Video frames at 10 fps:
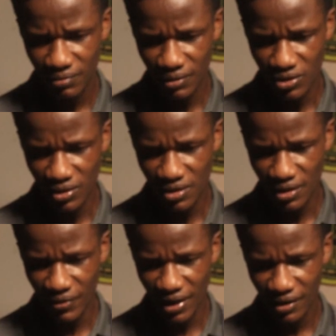into this
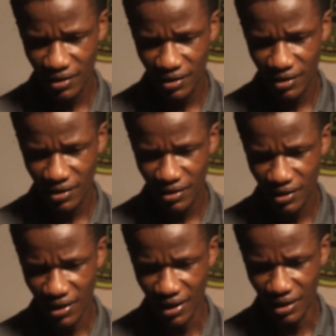area
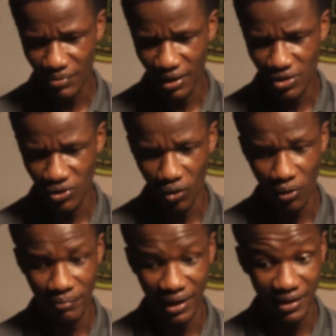and then begin to
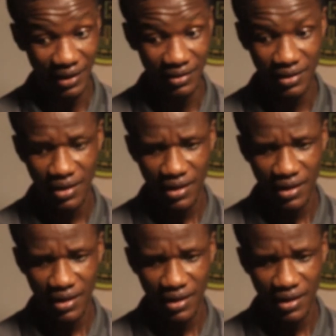come back down.